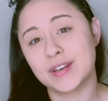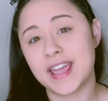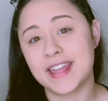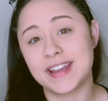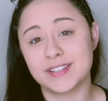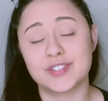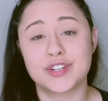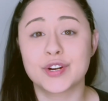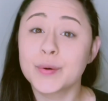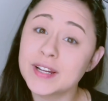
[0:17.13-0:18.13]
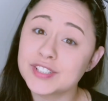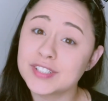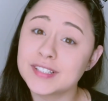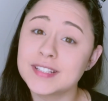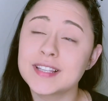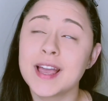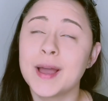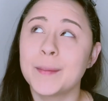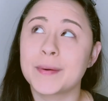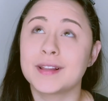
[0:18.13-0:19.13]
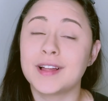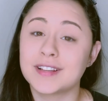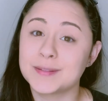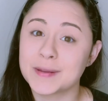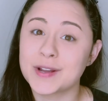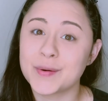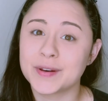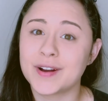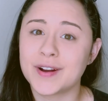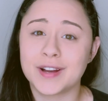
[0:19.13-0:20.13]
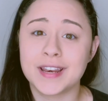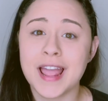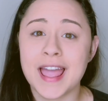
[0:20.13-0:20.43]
and answer your questions, but a lot's been going on.